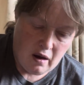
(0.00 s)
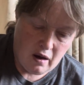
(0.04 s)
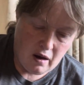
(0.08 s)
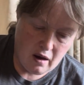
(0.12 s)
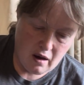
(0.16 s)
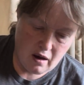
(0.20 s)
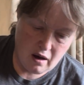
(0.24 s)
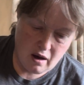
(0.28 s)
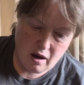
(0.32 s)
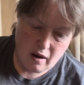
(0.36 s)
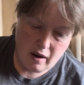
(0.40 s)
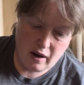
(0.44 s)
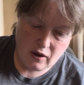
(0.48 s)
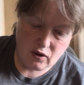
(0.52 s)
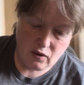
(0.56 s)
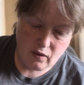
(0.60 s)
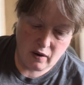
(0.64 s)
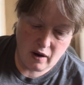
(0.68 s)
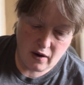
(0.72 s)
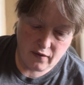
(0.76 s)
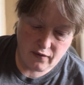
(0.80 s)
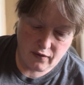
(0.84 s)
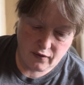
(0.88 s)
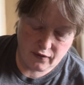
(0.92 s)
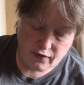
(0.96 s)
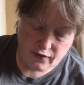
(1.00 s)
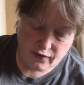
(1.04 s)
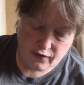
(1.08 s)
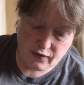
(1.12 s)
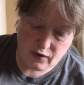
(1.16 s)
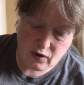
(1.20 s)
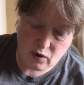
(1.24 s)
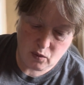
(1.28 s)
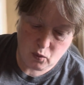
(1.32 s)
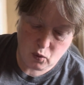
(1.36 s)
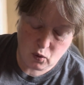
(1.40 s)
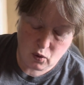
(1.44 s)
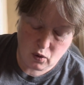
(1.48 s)
I do have a
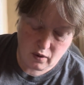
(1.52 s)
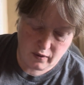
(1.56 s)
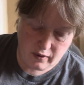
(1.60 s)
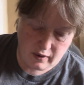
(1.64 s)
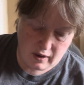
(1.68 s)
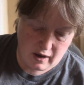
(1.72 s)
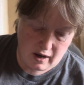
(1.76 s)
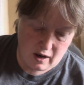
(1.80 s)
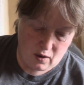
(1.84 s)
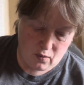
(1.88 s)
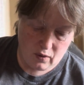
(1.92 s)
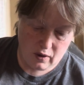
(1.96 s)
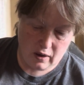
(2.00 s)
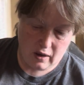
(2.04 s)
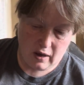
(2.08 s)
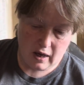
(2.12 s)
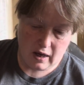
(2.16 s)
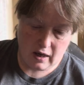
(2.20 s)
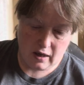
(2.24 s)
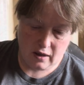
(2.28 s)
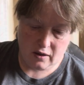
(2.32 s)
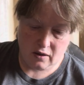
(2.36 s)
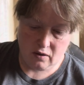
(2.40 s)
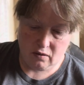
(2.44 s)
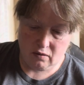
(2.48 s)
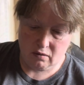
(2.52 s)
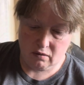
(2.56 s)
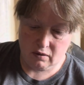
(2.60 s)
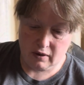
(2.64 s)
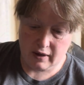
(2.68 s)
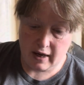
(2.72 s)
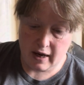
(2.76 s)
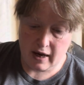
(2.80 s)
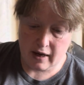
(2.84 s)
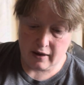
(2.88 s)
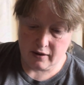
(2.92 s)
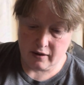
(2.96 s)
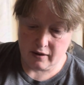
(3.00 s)
few more that I would like to
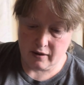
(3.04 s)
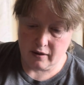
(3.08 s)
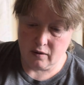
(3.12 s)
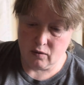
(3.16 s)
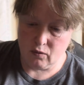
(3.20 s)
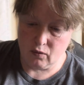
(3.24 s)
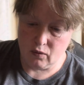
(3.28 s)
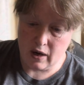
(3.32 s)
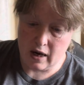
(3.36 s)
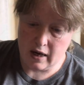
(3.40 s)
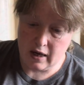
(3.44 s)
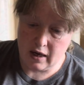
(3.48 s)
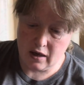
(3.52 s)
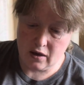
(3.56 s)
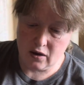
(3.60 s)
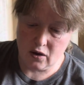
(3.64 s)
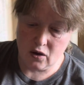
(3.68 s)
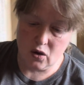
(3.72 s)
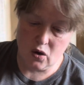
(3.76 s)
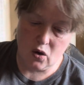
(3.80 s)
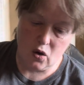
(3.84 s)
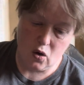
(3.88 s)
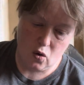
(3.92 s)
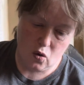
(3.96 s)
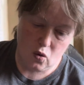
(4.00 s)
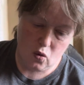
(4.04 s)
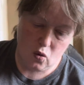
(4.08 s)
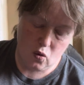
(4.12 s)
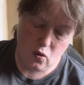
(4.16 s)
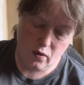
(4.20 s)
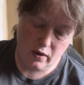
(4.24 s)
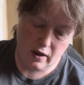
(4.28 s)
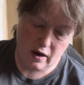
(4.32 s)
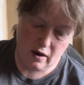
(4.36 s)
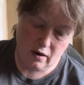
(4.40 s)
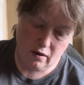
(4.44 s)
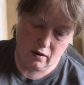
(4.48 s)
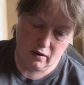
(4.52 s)
get ready to go
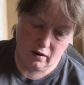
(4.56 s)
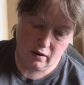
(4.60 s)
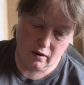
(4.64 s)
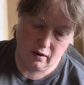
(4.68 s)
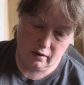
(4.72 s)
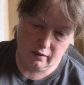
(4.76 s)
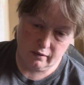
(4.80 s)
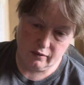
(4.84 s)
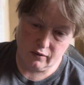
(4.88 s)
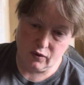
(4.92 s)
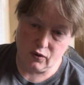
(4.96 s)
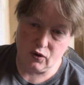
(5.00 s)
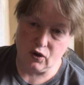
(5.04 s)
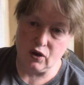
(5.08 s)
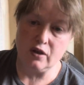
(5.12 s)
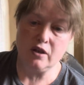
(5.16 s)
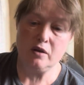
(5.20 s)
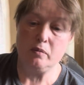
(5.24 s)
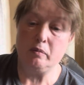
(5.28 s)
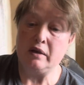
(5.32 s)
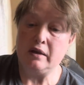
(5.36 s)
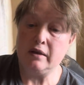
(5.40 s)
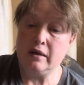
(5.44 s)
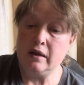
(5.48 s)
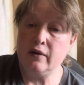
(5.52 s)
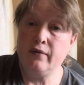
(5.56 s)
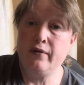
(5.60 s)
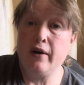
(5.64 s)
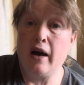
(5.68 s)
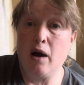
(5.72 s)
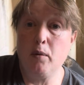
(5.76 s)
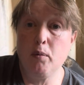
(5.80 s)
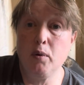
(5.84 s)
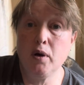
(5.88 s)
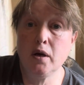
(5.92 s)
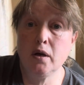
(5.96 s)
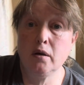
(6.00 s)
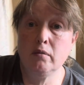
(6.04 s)
that are just missing
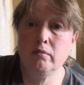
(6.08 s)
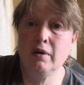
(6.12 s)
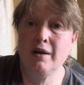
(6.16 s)
fabric.